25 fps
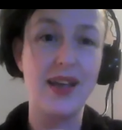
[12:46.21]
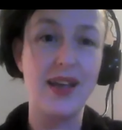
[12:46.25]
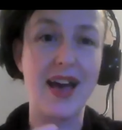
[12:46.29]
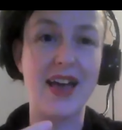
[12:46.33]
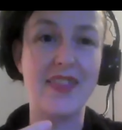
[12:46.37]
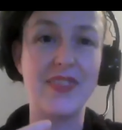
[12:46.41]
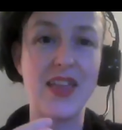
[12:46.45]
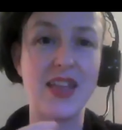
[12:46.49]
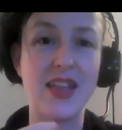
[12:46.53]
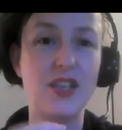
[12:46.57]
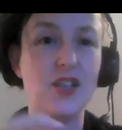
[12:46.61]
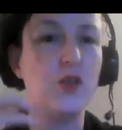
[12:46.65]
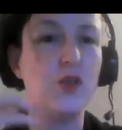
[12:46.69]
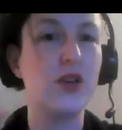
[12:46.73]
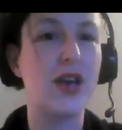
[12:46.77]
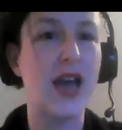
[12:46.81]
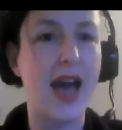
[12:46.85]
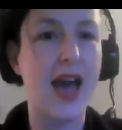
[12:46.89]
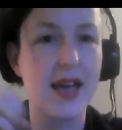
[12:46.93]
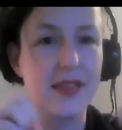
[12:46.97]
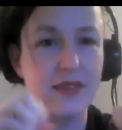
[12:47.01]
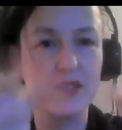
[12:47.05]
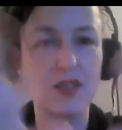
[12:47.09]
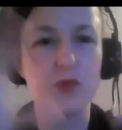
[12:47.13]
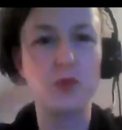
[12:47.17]
And then you
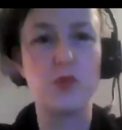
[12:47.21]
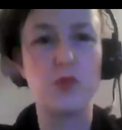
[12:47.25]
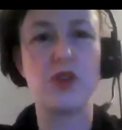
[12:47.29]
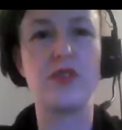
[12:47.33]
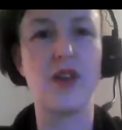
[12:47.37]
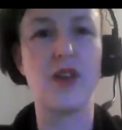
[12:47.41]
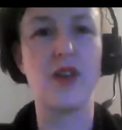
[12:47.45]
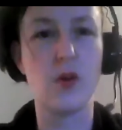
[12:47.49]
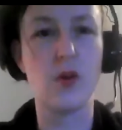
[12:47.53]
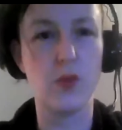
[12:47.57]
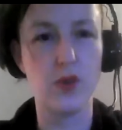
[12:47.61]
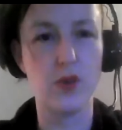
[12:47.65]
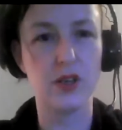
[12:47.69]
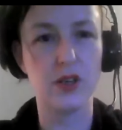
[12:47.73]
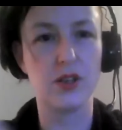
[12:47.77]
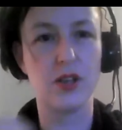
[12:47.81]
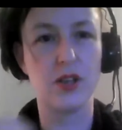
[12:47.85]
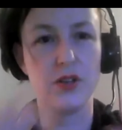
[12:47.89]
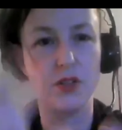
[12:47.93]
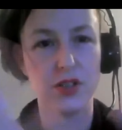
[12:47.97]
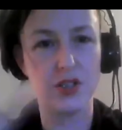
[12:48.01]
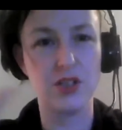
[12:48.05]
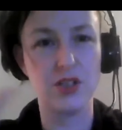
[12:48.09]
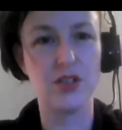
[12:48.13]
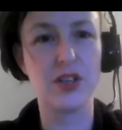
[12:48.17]
can spread that
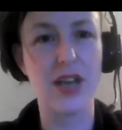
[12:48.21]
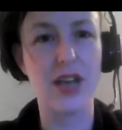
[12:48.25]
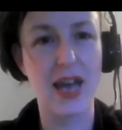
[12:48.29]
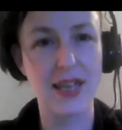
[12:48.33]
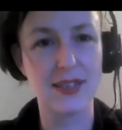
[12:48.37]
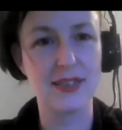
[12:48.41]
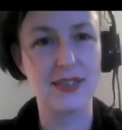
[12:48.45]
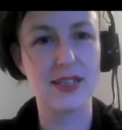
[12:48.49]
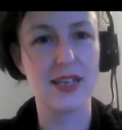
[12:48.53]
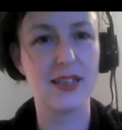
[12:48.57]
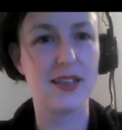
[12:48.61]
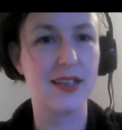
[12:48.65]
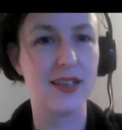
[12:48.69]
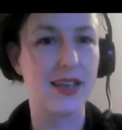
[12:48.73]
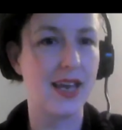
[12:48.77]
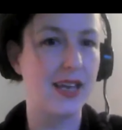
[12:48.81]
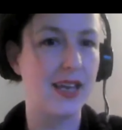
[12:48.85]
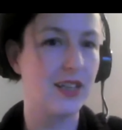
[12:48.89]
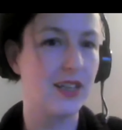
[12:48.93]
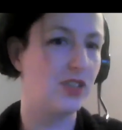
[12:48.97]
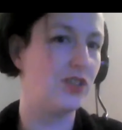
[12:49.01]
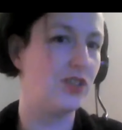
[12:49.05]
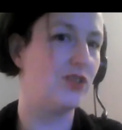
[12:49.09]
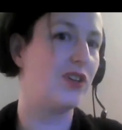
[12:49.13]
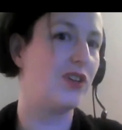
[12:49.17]
workload and you can delegate,
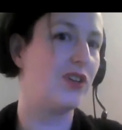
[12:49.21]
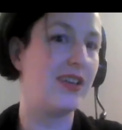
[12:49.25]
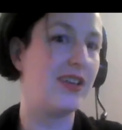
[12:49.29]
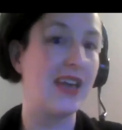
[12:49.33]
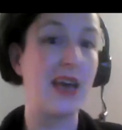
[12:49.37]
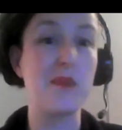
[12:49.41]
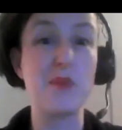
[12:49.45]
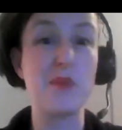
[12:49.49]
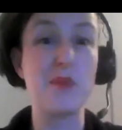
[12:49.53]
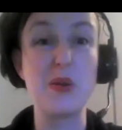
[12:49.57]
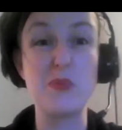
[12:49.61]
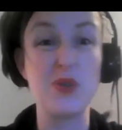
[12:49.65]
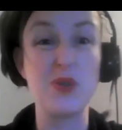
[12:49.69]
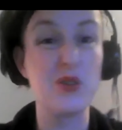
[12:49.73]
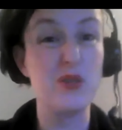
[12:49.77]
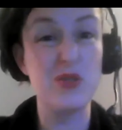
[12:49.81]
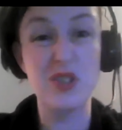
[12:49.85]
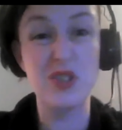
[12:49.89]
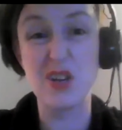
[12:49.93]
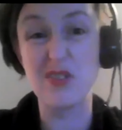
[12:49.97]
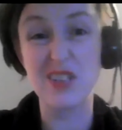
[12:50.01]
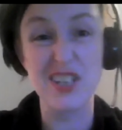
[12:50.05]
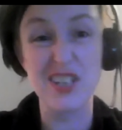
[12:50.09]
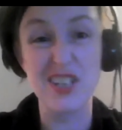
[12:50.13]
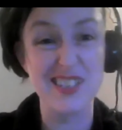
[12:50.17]
and you can get people who
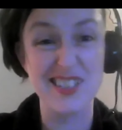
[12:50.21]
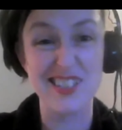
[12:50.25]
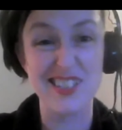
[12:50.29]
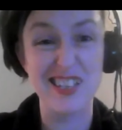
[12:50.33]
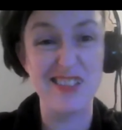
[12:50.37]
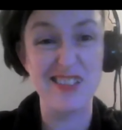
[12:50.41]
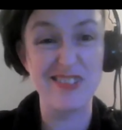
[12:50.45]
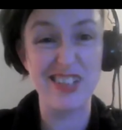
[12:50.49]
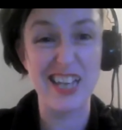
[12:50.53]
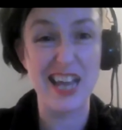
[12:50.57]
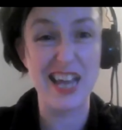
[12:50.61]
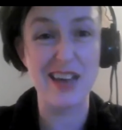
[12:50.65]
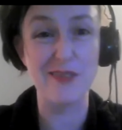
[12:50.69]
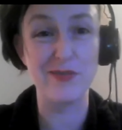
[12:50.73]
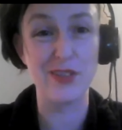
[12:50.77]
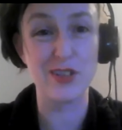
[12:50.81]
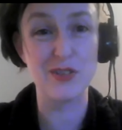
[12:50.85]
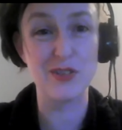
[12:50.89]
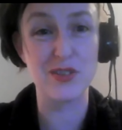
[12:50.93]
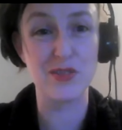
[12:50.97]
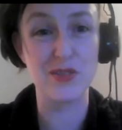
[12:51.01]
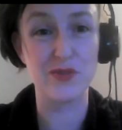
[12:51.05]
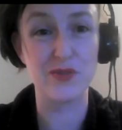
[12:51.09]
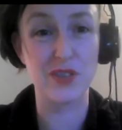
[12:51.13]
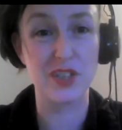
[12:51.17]
don't necessarily have
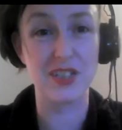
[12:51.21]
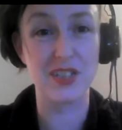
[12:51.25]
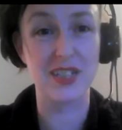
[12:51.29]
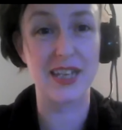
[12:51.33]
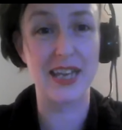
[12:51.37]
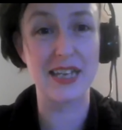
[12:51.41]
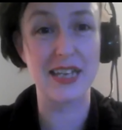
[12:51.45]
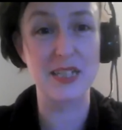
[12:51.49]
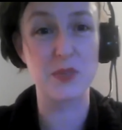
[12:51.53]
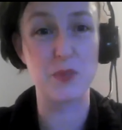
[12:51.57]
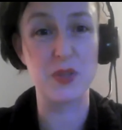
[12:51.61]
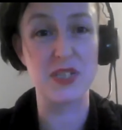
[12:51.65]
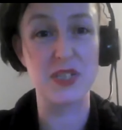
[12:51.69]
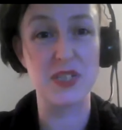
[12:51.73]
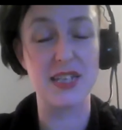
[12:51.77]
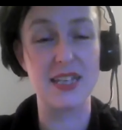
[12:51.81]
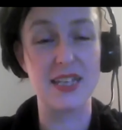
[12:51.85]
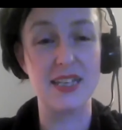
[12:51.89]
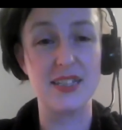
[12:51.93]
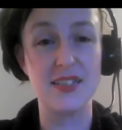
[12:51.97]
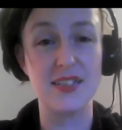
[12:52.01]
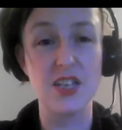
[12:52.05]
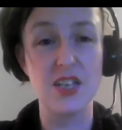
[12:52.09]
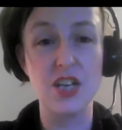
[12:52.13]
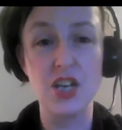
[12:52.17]
loads of funding
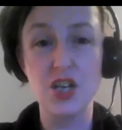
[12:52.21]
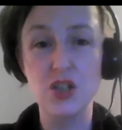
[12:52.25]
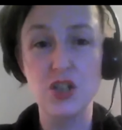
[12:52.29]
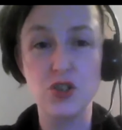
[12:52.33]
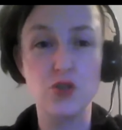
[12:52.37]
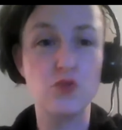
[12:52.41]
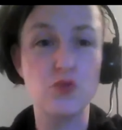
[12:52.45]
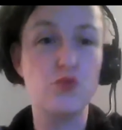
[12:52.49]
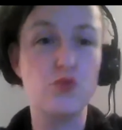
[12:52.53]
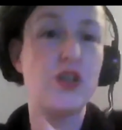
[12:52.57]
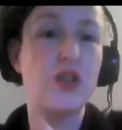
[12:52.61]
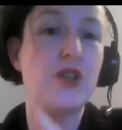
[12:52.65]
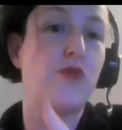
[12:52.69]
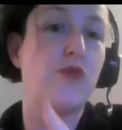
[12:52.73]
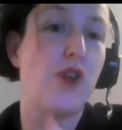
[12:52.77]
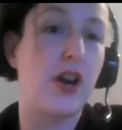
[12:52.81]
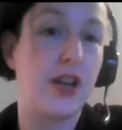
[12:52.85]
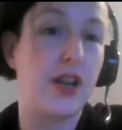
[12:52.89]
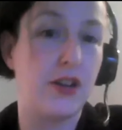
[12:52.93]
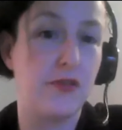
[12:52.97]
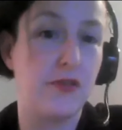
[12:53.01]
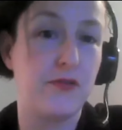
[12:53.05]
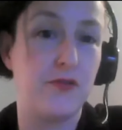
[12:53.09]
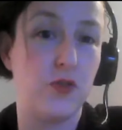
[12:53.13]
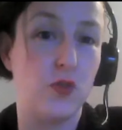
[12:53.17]
expertise to
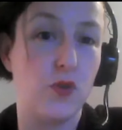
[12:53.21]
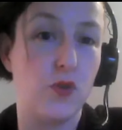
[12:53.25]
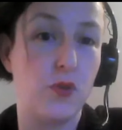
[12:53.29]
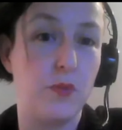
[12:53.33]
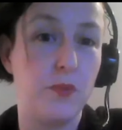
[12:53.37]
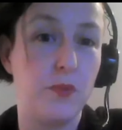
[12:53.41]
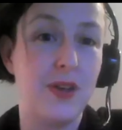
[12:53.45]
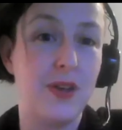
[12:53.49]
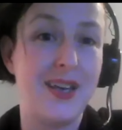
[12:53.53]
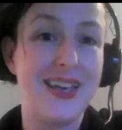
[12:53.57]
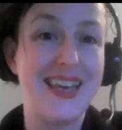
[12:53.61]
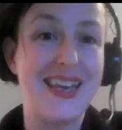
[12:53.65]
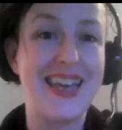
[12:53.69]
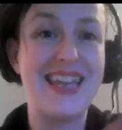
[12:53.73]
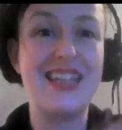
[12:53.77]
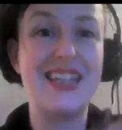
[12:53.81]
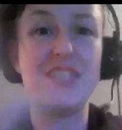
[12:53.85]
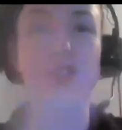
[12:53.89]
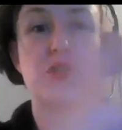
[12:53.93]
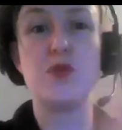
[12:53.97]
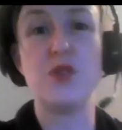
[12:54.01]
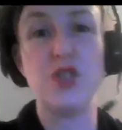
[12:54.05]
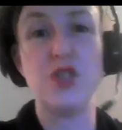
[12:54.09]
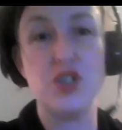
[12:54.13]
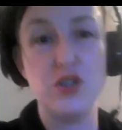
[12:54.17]
rewrite a form
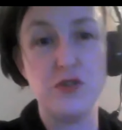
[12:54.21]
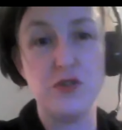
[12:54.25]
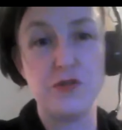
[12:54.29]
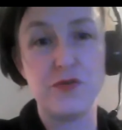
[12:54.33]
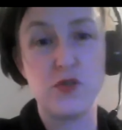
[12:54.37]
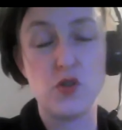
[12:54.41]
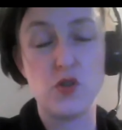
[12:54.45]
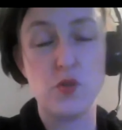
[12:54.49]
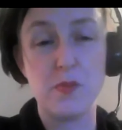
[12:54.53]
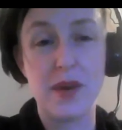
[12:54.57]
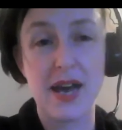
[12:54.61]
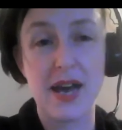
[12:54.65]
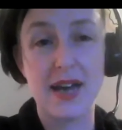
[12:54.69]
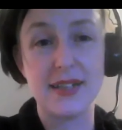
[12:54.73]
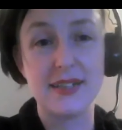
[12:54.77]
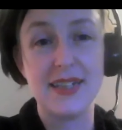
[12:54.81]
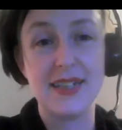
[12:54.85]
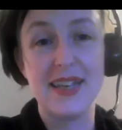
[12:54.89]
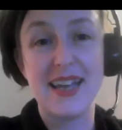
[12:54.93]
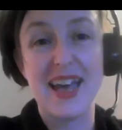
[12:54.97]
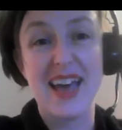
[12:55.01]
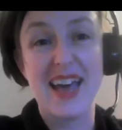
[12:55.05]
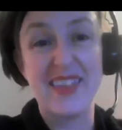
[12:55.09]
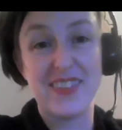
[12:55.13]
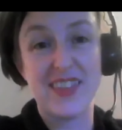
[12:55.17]
into a new format,
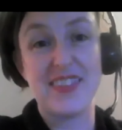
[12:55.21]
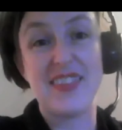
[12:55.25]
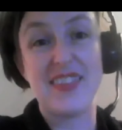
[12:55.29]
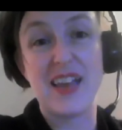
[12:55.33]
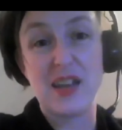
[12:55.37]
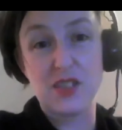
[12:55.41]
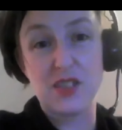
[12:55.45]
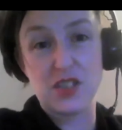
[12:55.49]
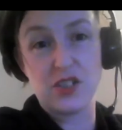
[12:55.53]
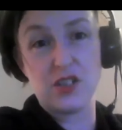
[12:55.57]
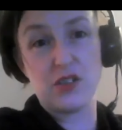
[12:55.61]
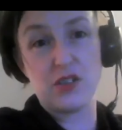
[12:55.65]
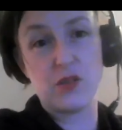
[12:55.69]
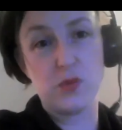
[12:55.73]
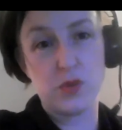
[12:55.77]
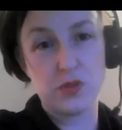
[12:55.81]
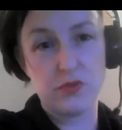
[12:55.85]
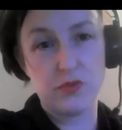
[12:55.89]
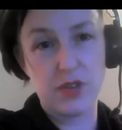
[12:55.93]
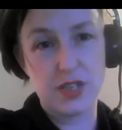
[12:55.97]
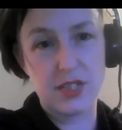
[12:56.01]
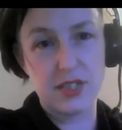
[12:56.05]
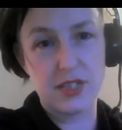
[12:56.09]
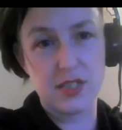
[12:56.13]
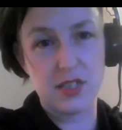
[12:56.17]
and then that's another one
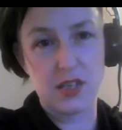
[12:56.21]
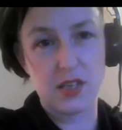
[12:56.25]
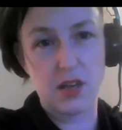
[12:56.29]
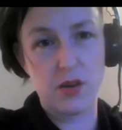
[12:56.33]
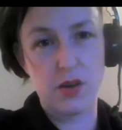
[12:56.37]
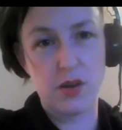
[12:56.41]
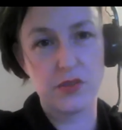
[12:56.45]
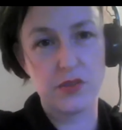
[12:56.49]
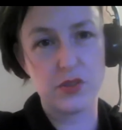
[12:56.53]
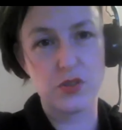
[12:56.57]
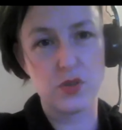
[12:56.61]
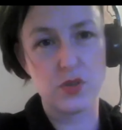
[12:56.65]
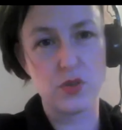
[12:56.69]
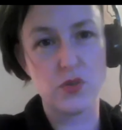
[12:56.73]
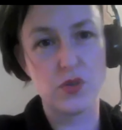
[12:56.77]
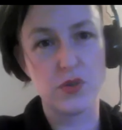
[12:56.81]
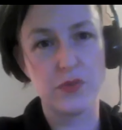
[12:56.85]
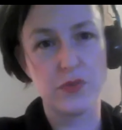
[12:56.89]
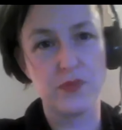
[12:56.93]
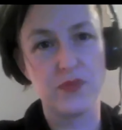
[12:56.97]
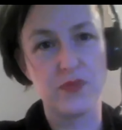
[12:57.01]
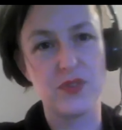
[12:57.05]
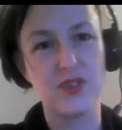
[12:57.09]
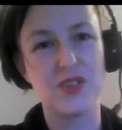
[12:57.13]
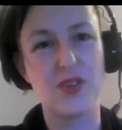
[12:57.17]
ready to go out the door.
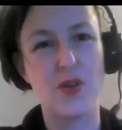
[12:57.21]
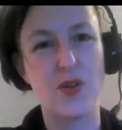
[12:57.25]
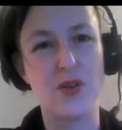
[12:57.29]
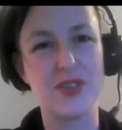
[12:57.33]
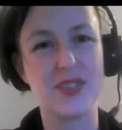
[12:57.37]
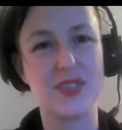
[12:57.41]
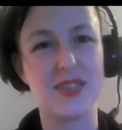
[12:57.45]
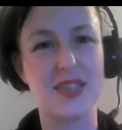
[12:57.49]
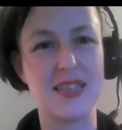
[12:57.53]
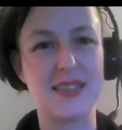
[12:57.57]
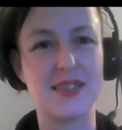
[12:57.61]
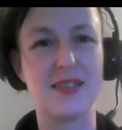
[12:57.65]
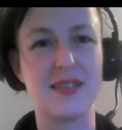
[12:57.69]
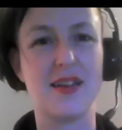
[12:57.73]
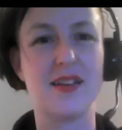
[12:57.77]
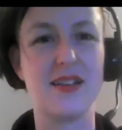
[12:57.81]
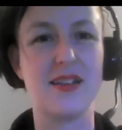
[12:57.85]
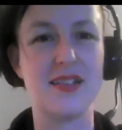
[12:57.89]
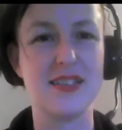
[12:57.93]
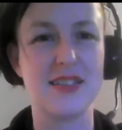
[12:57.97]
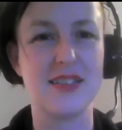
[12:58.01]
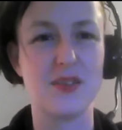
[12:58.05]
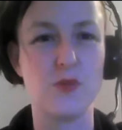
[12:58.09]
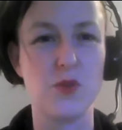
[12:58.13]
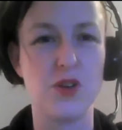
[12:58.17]
So it's
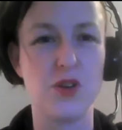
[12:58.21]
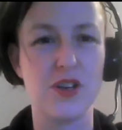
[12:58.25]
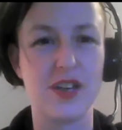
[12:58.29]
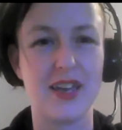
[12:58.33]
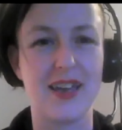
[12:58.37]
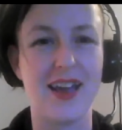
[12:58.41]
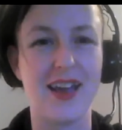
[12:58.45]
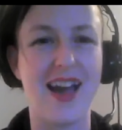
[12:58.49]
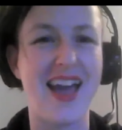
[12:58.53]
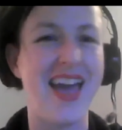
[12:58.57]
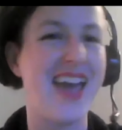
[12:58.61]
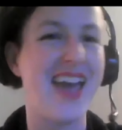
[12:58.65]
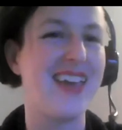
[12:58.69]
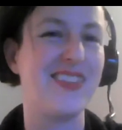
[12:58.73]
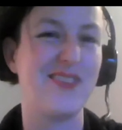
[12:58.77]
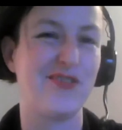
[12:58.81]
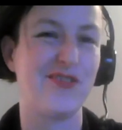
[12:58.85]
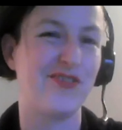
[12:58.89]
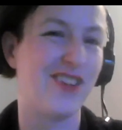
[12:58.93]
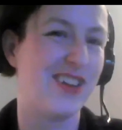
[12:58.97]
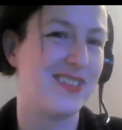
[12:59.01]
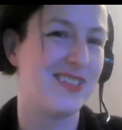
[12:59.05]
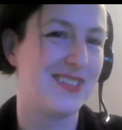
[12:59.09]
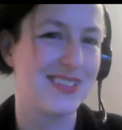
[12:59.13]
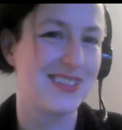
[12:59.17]
the working, I hate the
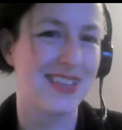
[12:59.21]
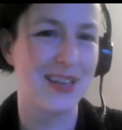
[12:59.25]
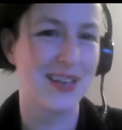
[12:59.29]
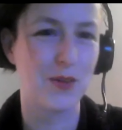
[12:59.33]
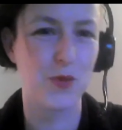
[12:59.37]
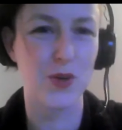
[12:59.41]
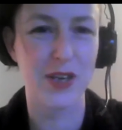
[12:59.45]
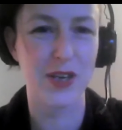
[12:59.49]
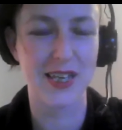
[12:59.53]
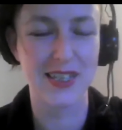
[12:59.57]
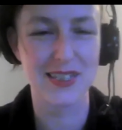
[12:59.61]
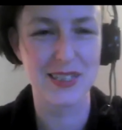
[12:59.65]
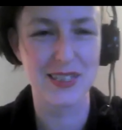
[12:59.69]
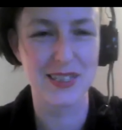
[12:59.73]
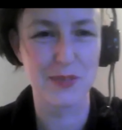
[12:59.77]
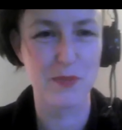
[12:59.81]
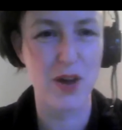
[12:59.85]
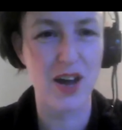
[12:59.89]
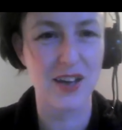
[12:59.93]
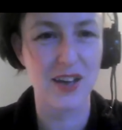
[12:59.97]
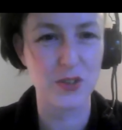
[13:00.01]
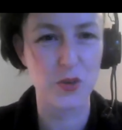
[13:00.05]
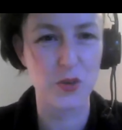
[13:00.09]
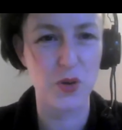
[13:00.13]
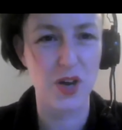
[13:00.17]
phrase, it's like working
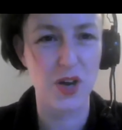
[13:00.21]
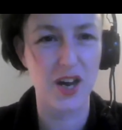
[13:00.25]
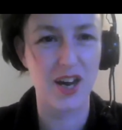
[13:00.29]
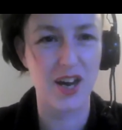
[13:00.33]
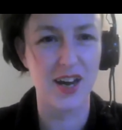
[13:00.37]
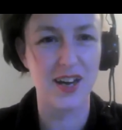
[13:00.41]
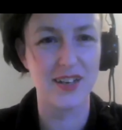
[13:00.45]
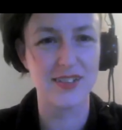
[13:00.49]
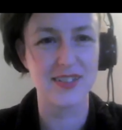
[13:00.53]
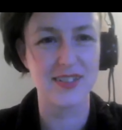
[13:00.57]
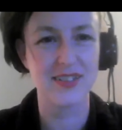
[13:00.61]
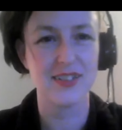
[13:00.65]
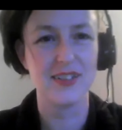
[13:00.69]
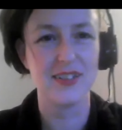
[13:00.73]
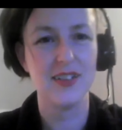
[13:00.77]
smart, not hard.